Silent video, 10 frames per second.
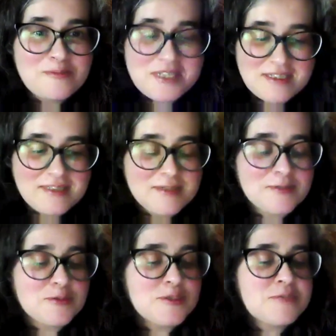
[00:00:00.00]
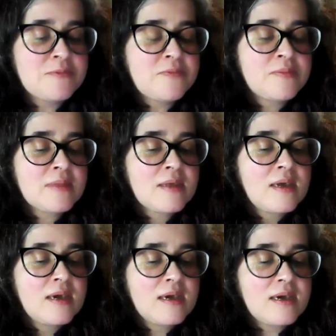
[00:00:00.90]
colonization, so most
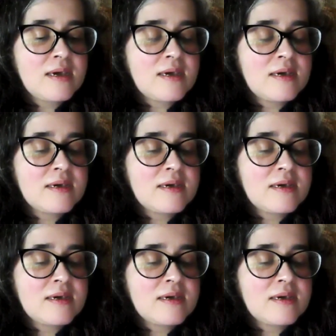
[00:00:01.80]
of